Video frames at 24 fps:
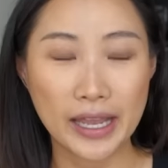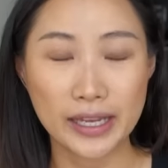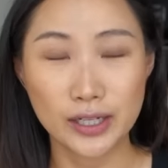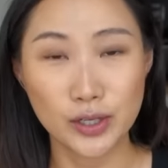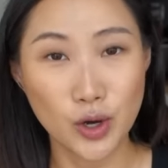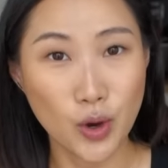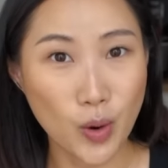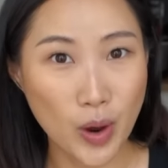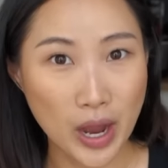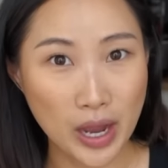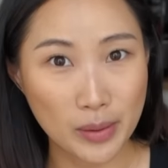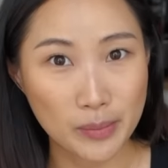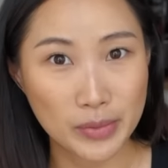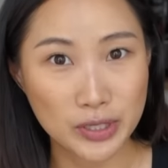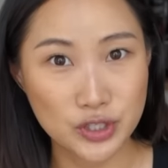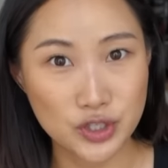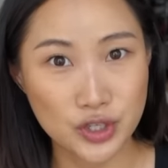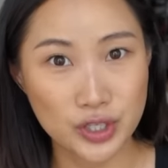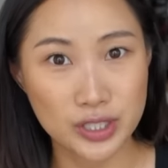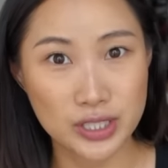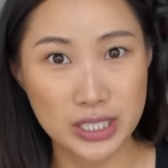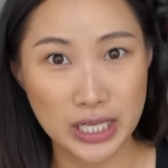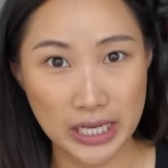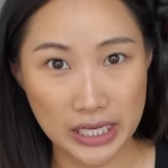I know how
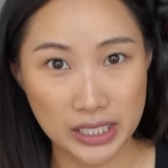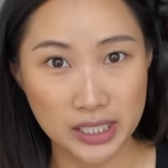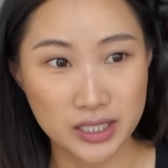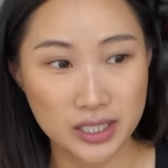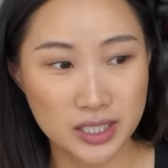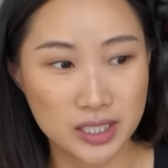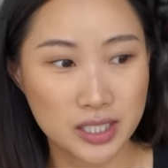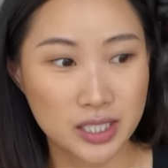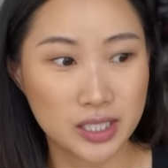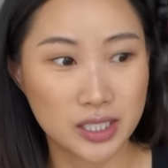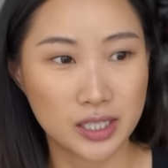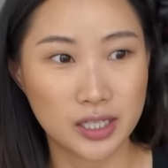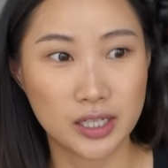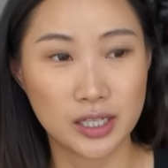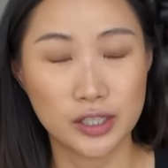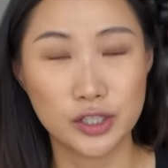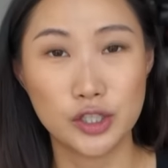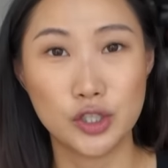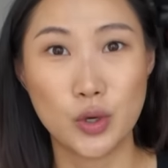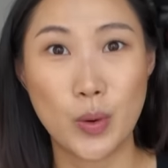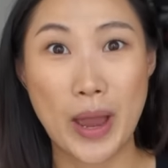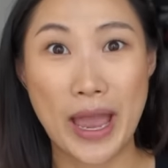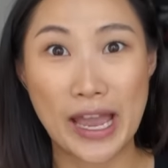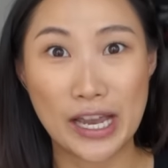much it takes to,
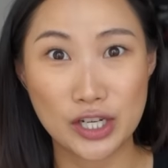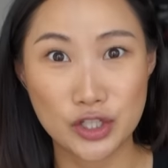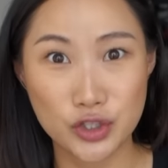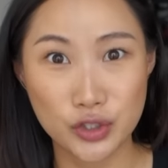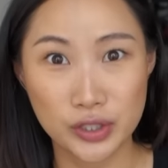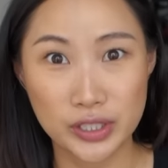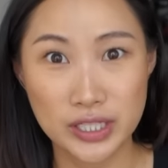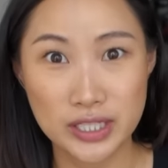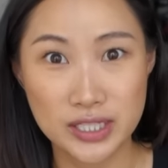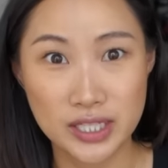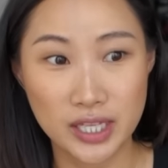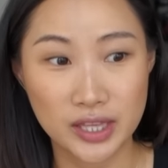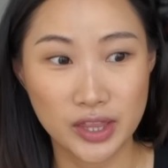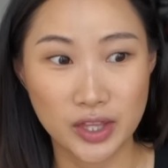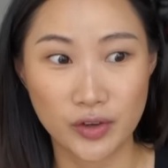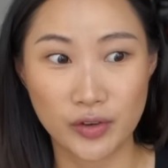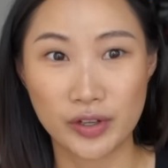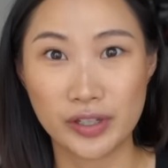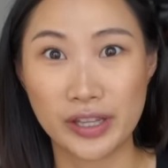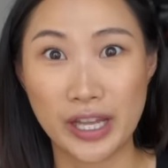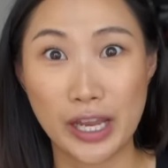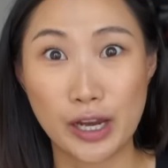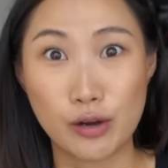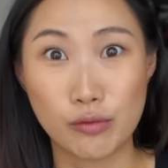you know, actually sit
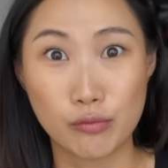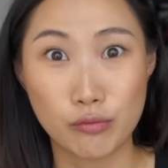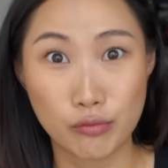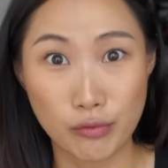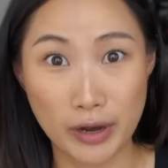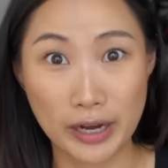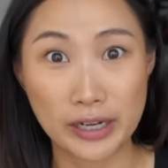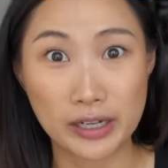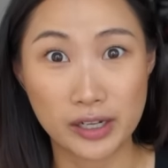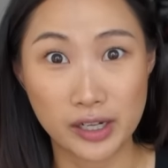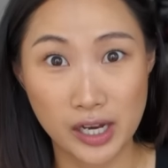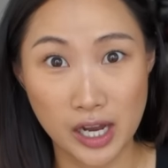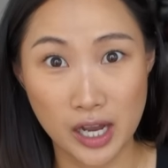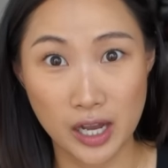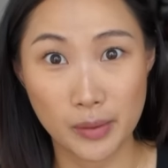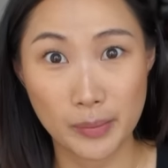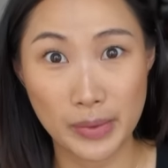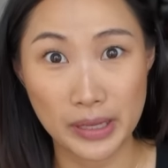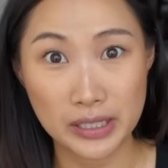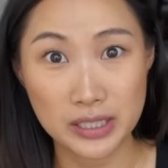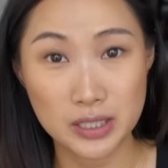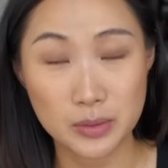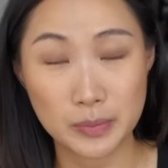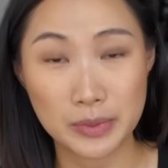there and like write a
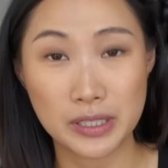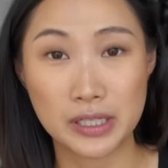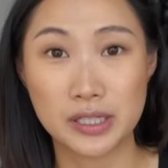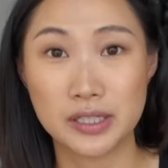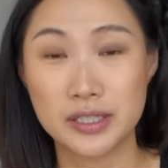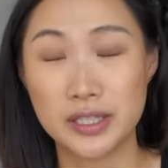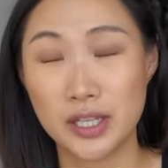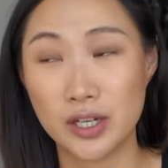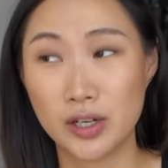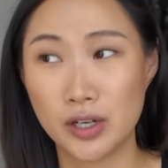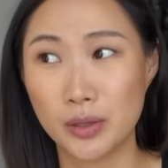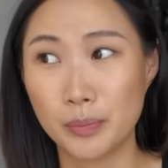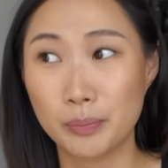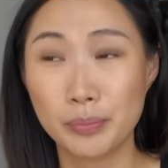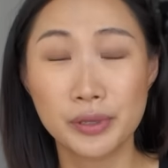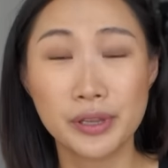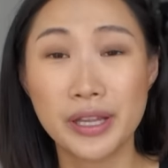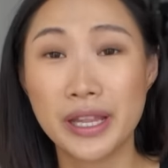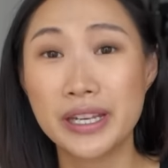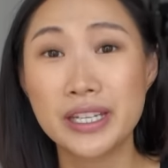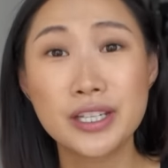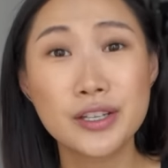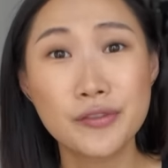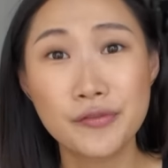comment because there are
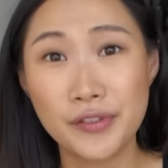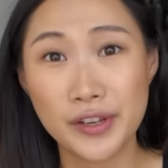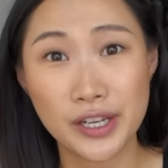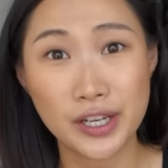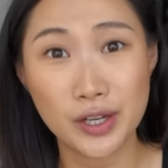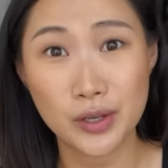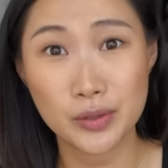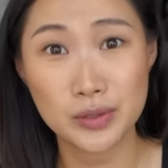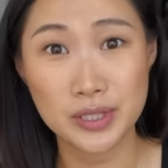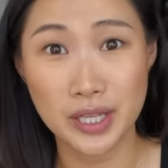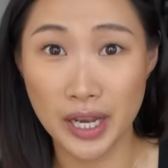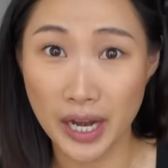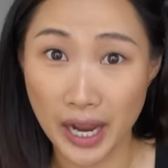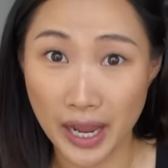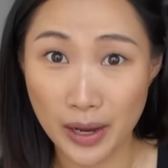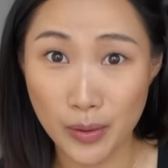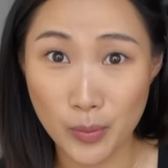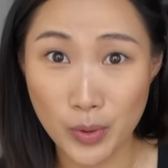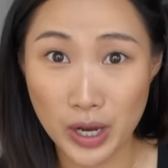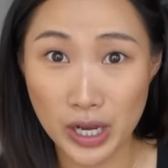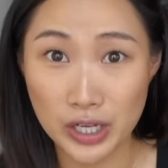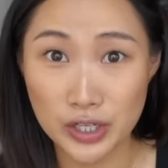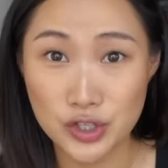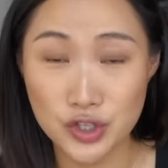plenty of videos that I
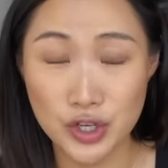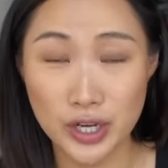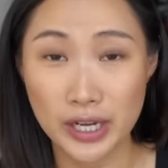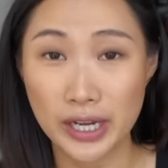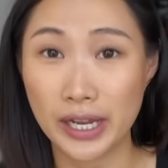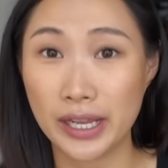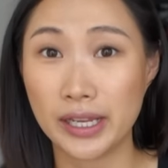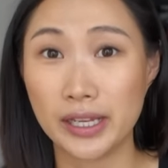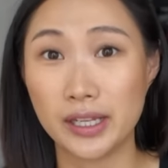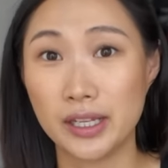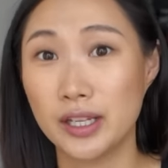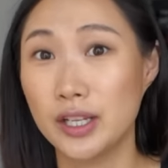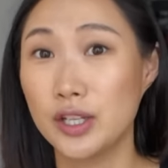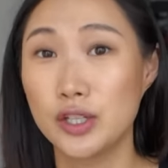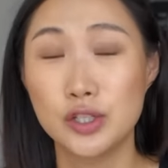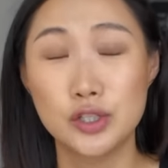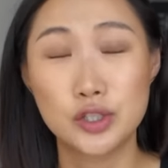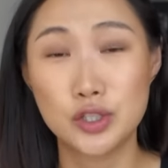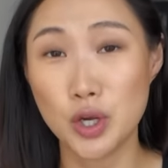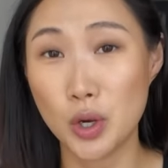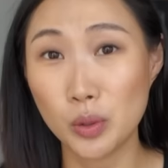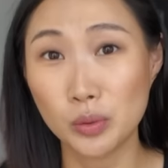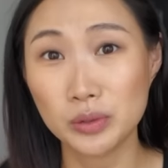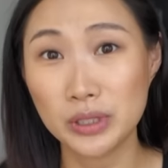watch and I
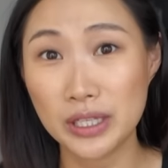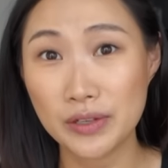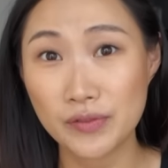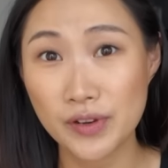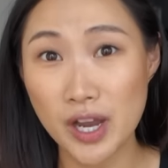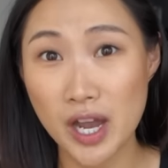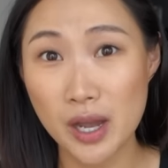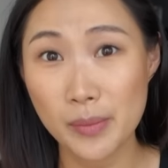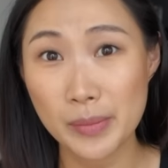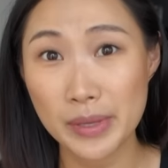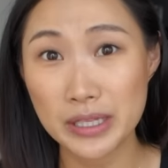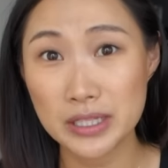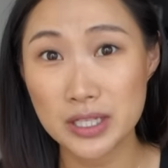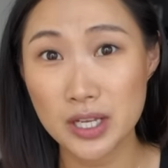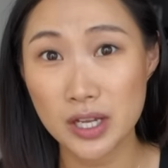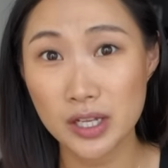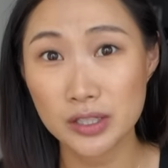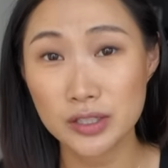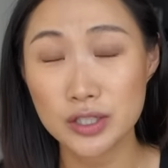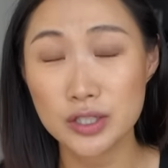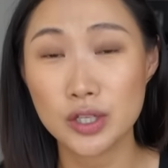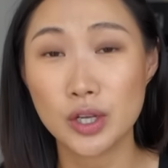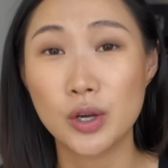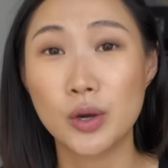don't leave comments
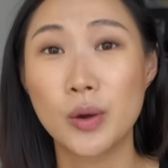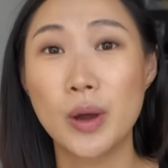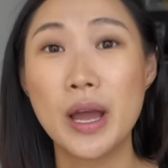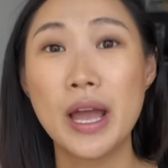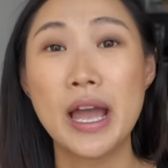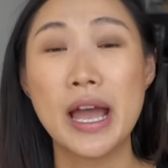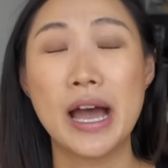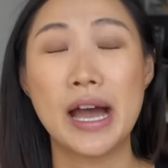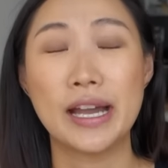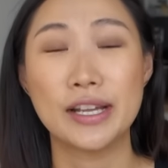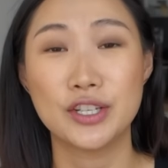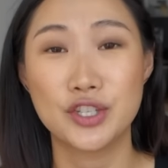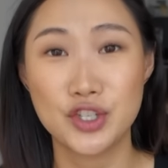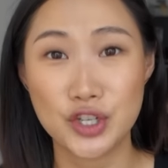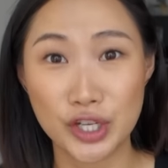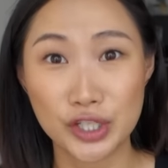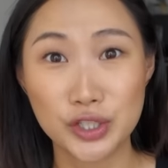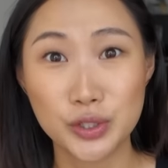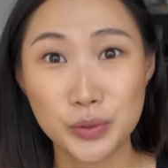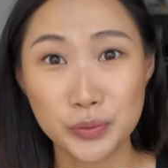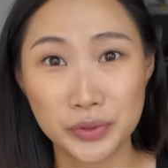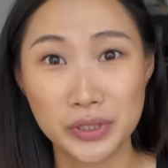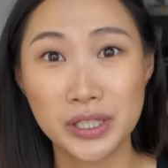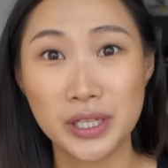on, so I
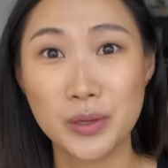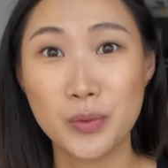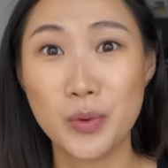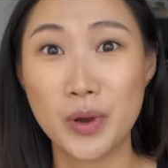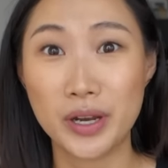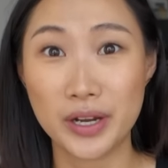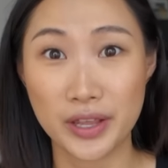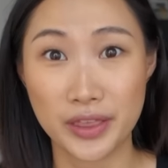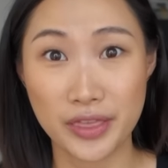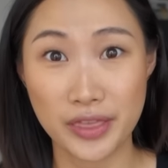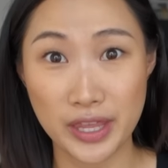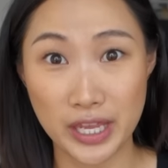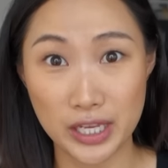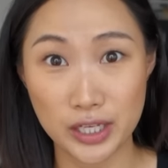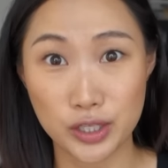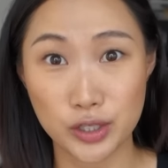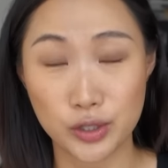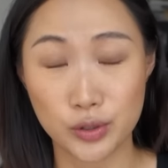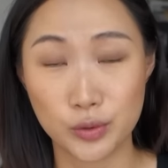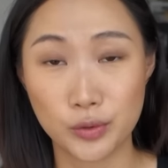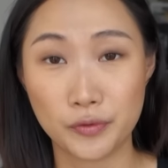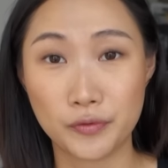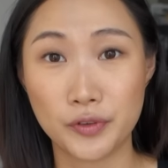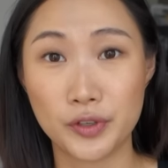genuinely want to
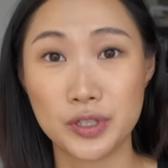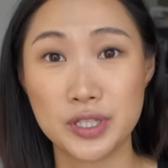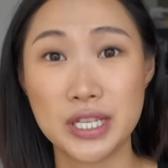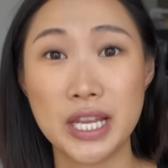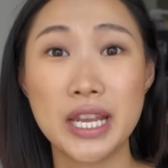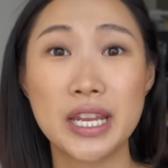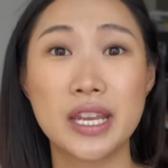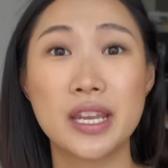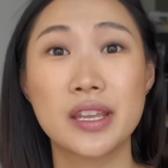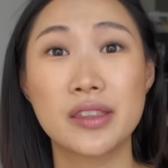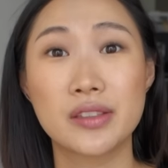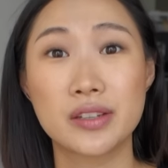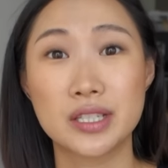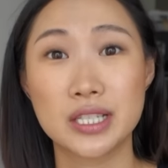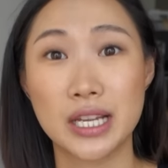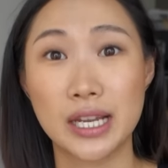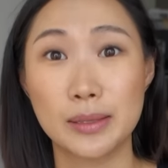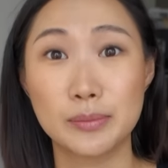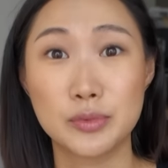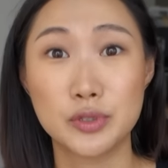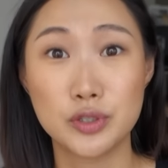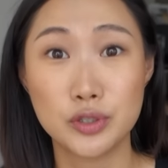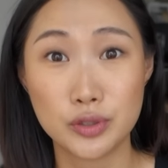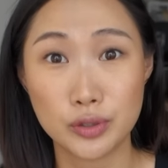thank you for taking the
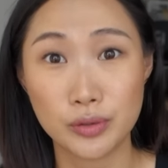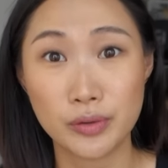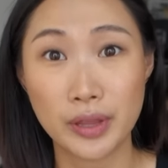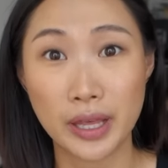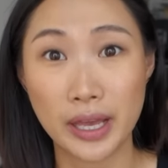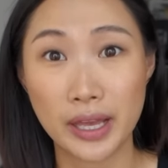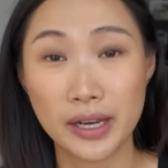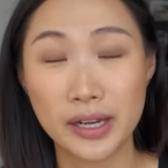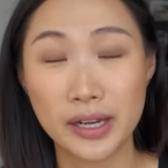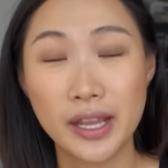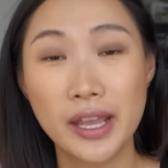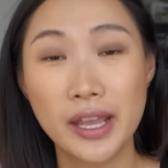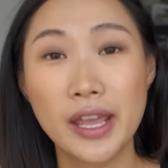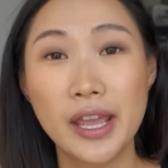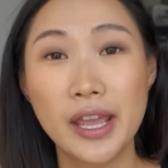time to do that